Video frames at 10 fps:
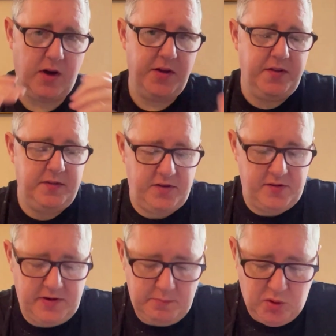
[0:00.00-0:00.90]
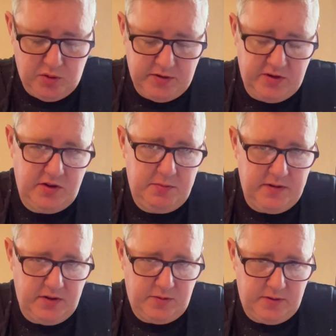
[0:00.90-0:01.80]
think this is an important issue with
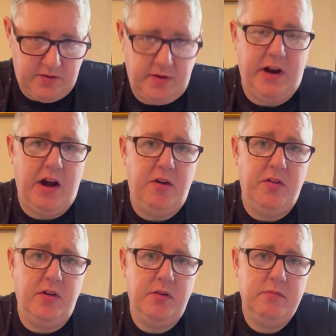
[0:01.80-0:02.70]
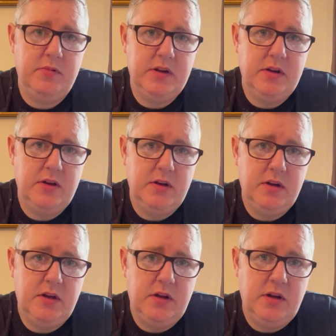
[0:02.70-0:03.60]
this daguerreotype.
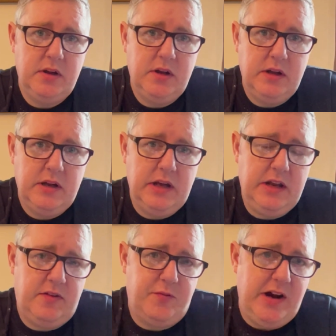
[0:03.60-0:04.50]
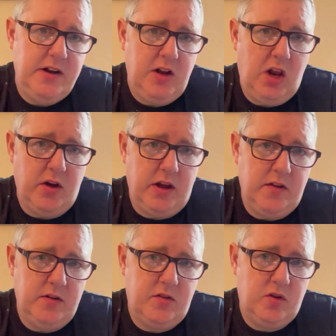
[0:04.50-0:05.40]
It's found in a
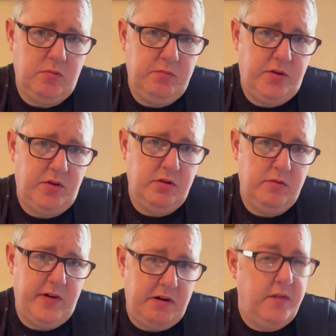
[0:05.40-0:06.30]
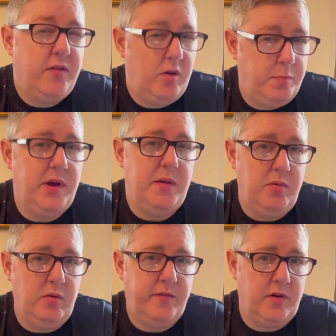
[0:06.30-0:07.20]
locket that's come through very few
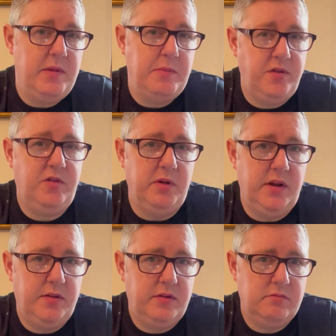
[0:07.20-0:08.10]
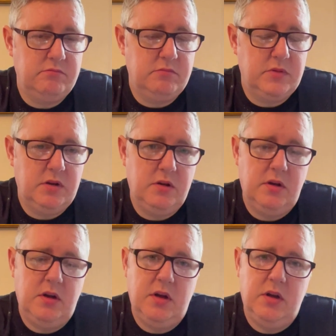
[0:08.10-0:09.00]
people from Emma Smith.
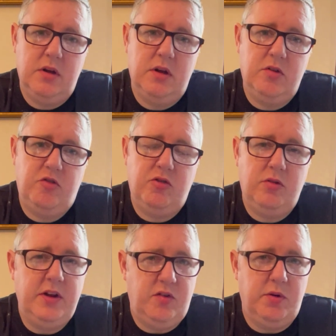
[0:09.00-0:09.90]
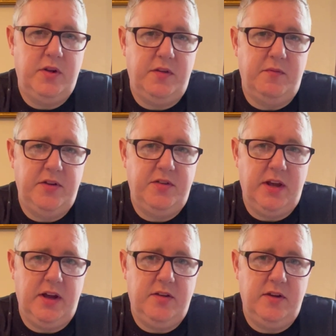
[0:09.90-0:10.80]
Surely it's worth
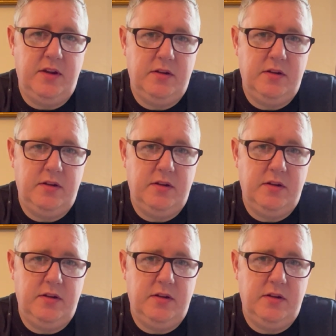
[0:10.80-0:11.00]
investigating.